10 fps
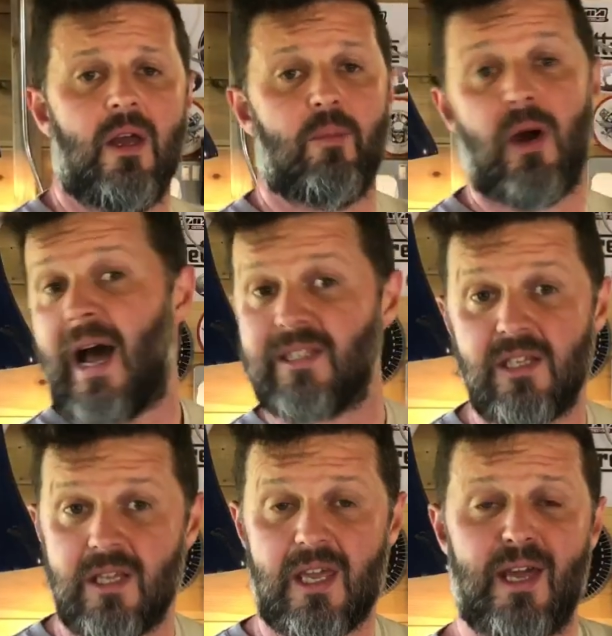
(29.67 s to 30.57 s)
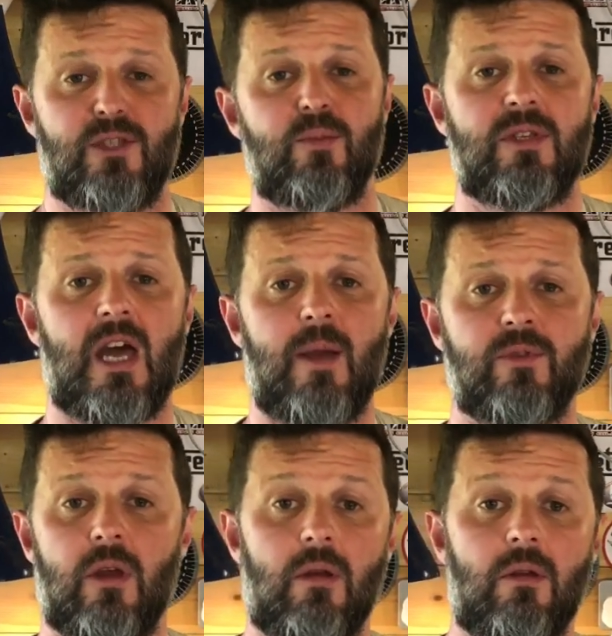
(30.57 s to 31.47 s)
But as is the case
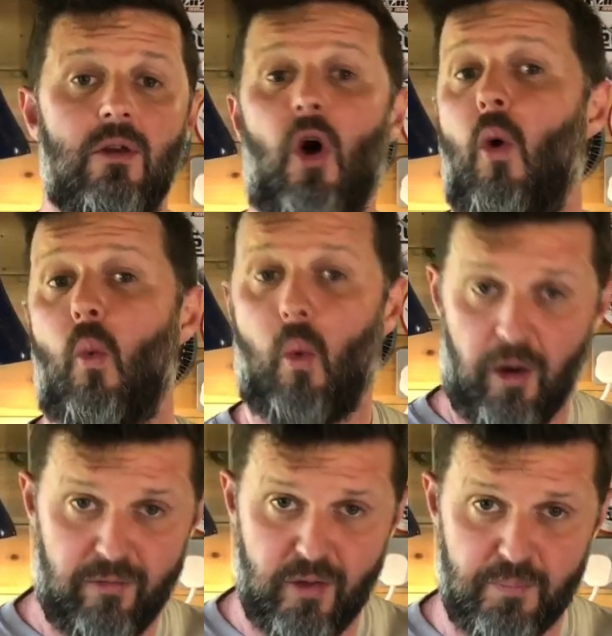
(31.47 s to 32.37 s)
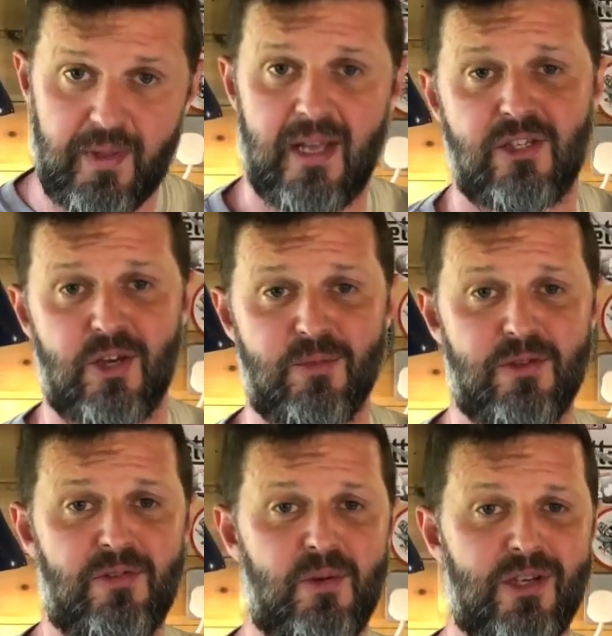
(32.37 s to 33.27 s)
sometimes, not one of them has come to
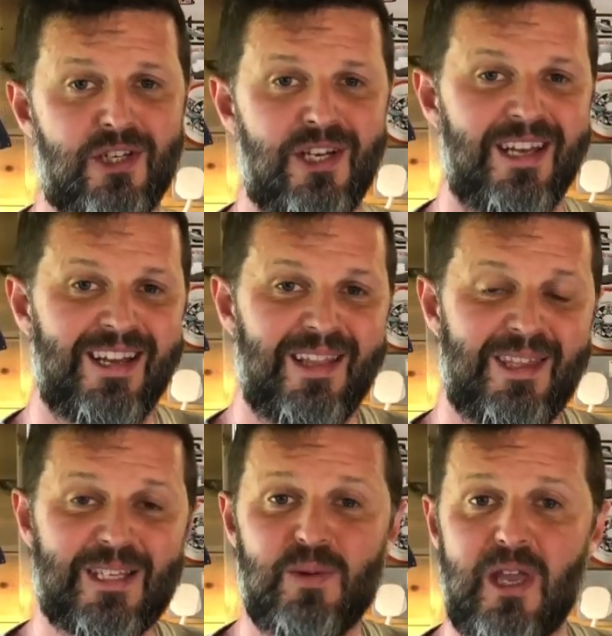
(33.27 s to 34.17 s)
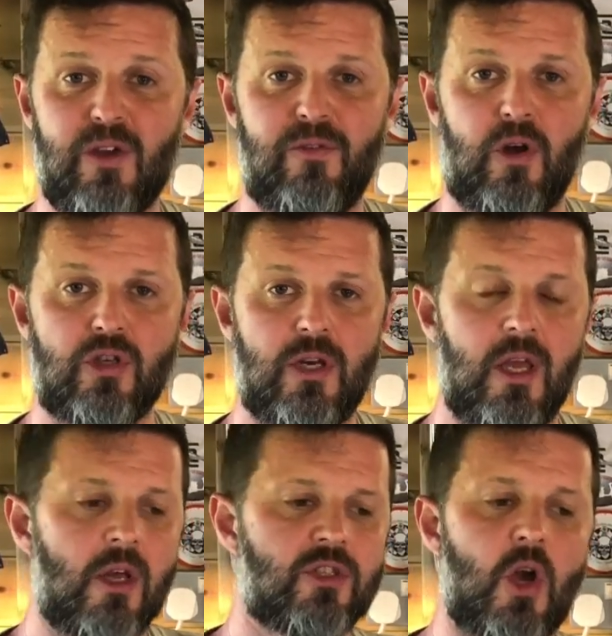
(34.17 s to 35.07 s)
fruition this week,
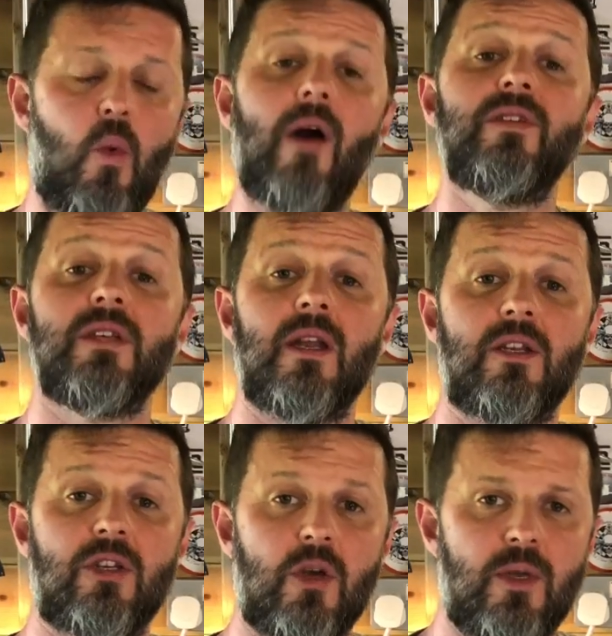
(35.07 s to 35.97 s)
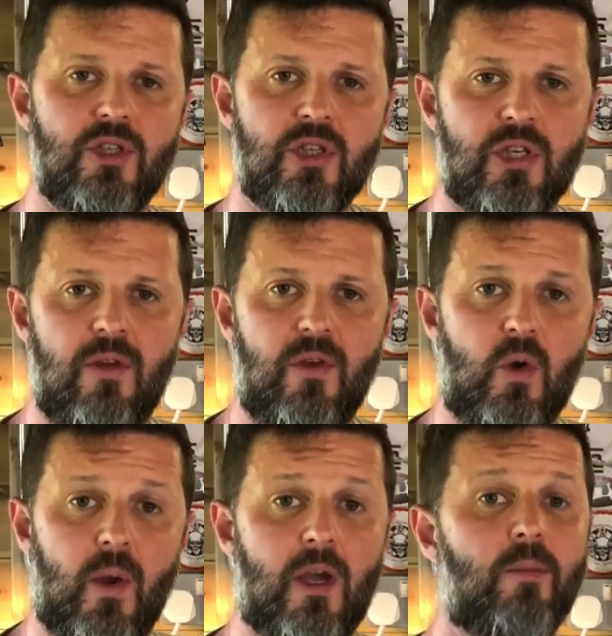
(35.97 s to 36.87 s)
unfortunately. So what I've decided to do is just give you a
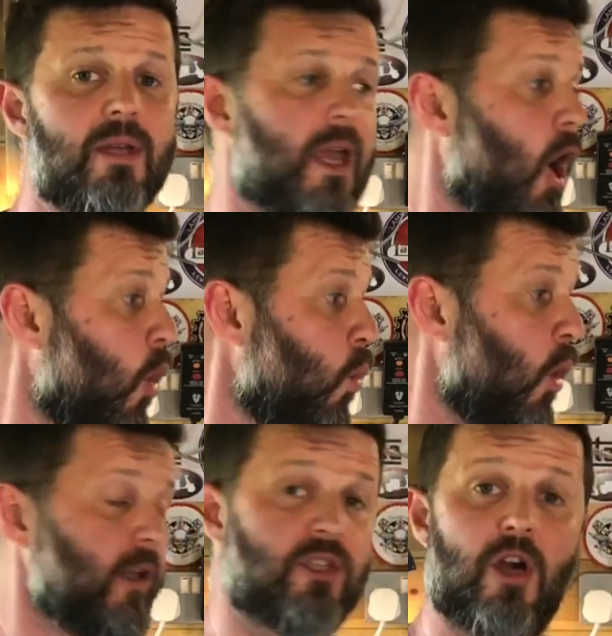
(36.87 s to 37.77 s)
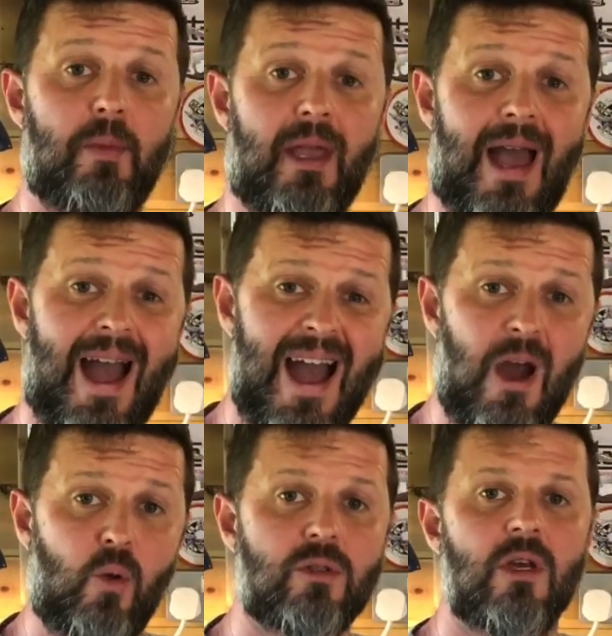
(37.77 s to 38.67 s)
quick update on what is coming
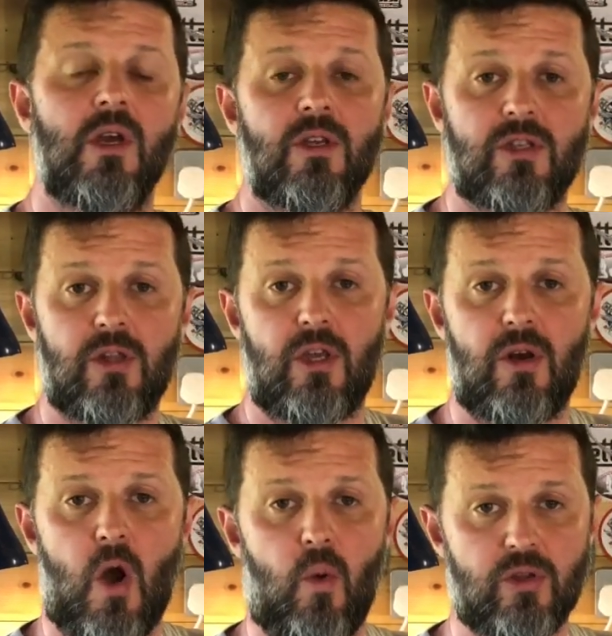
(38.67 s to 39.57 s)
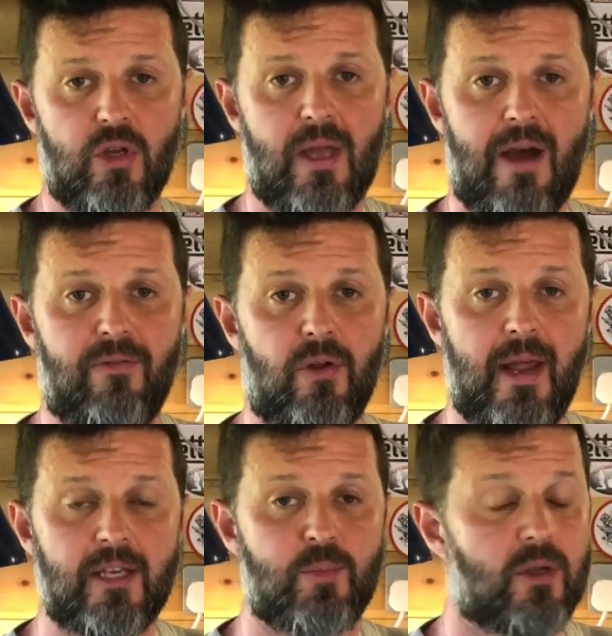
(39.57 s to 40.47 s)
out so that you know what to look out for
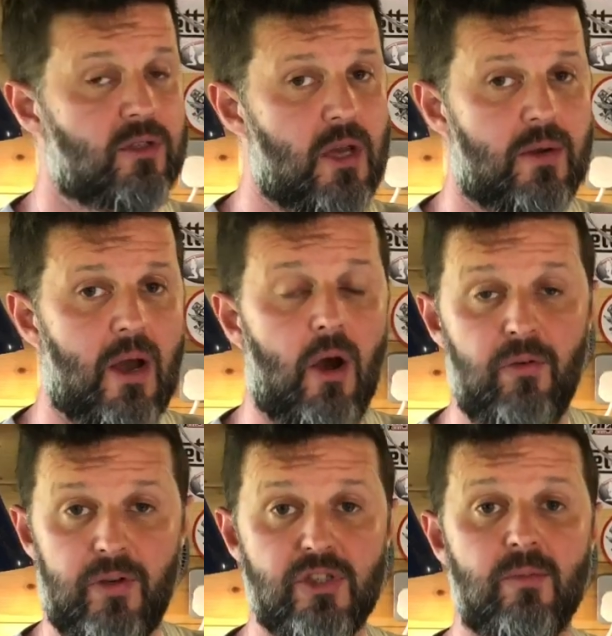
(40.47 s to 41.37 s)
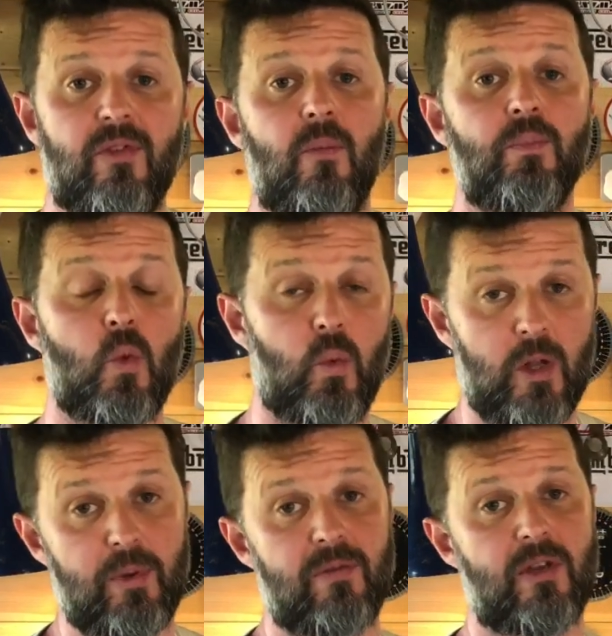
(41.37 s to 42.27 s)
next, because no doubt hopefully some of them
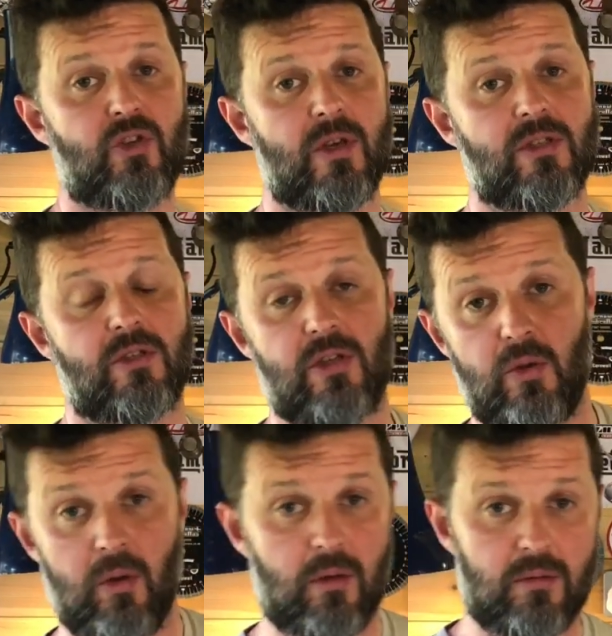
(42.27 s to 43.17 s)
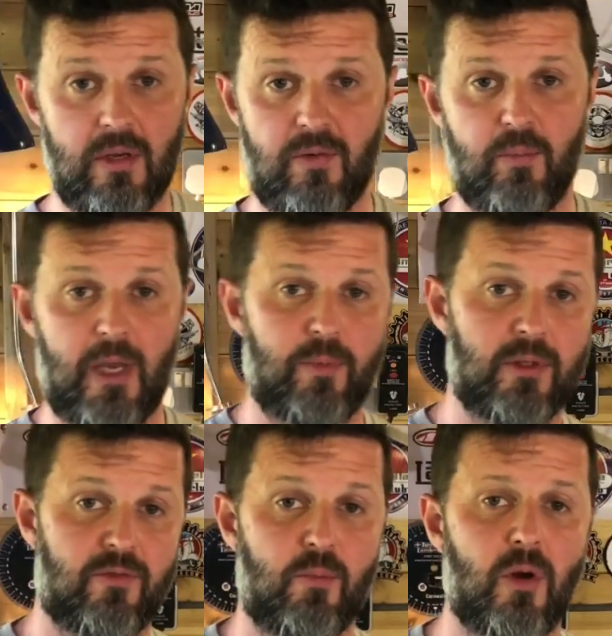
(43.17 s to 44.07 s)
will be of interest to different people,
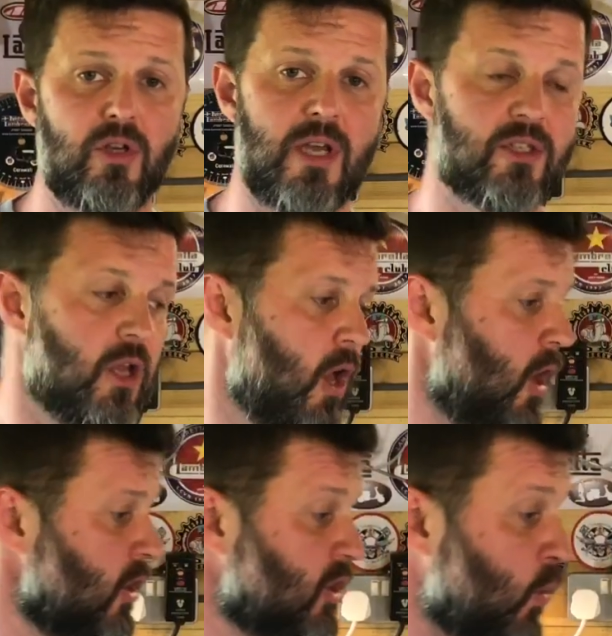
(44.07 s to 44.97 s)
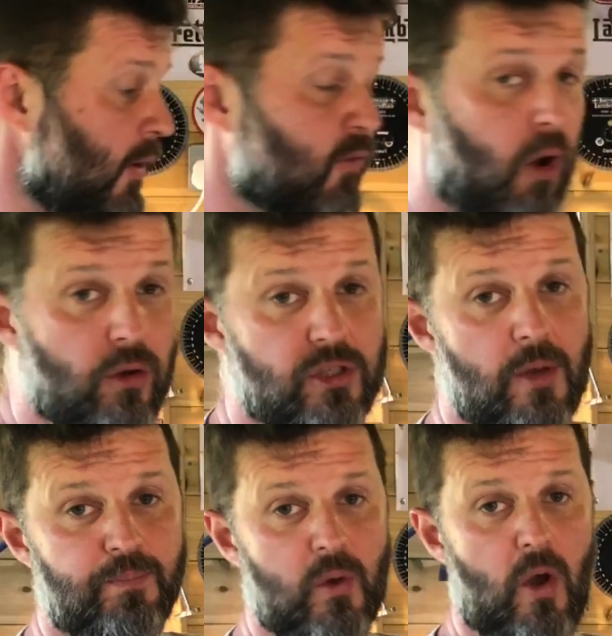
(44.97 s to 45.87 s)
different projects. So we've got
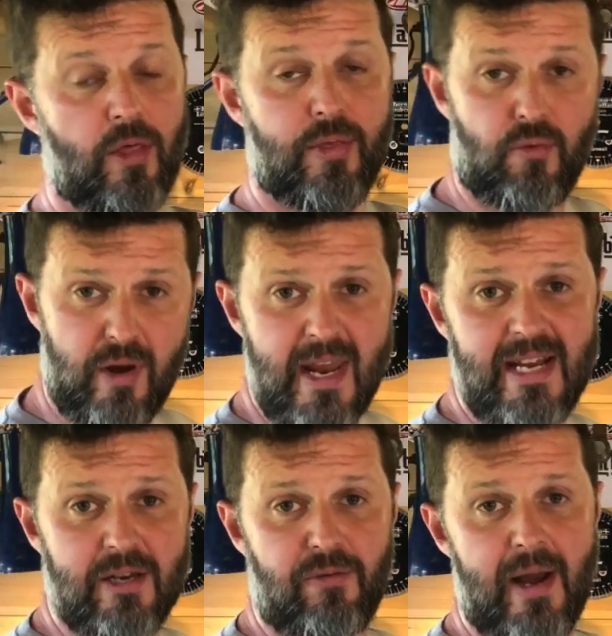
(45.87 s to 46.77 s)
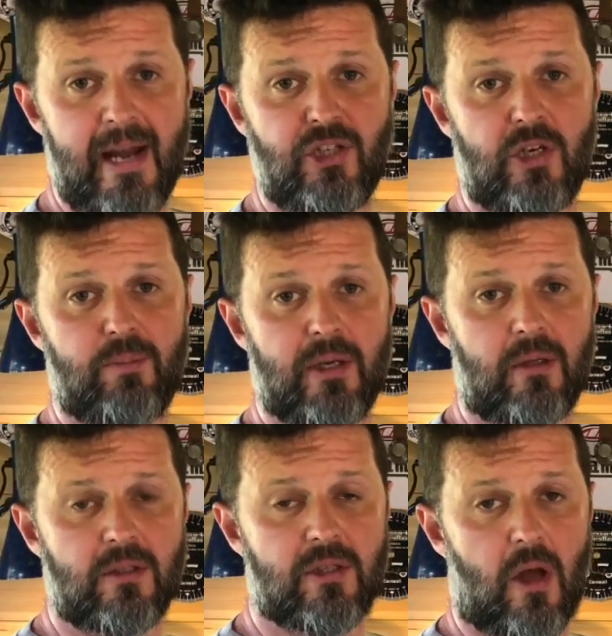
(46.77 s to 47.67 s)
3 different engine
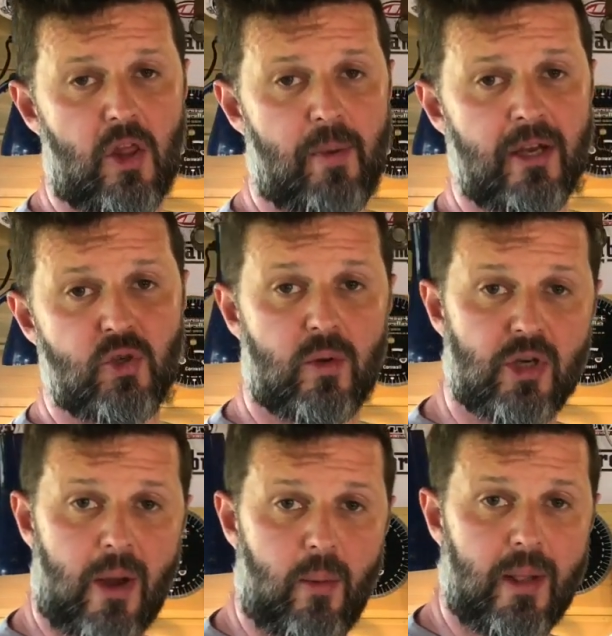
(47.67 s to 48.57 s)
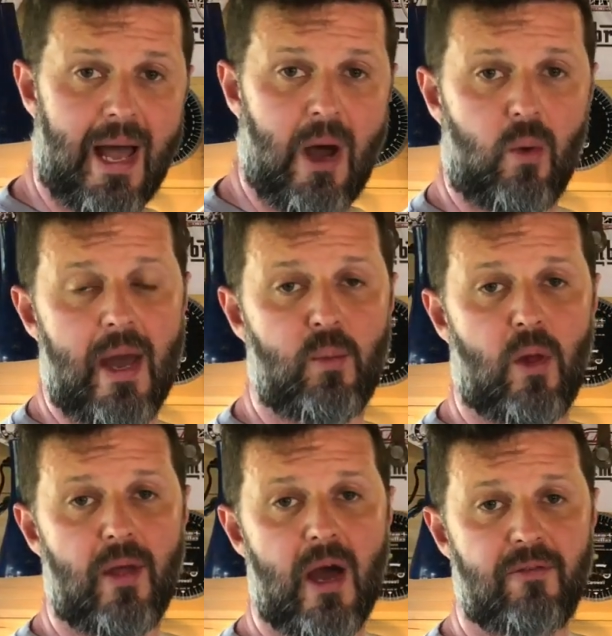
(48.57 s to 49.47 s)
builds on the bench, which I will outline
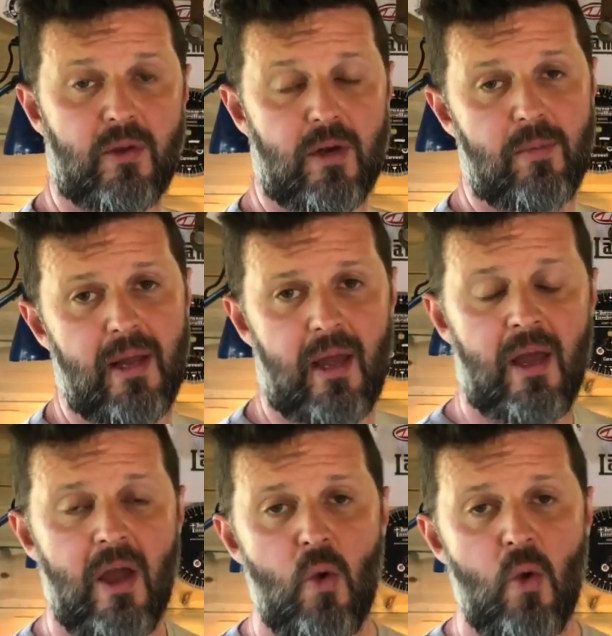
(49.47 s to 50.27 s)
what they are for you in a minute.